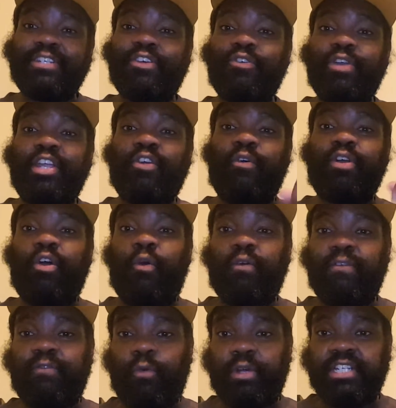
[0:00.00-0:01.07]
including going
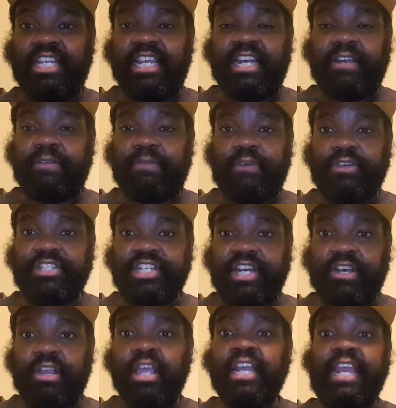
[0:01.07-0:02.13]
0-14 their first
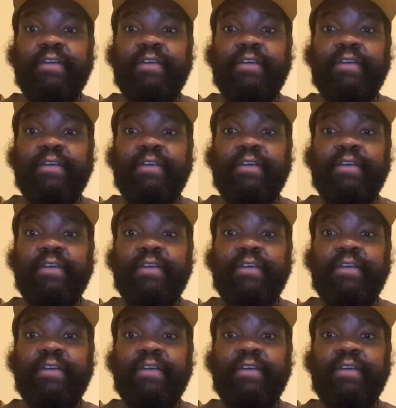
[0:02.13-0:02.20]
year.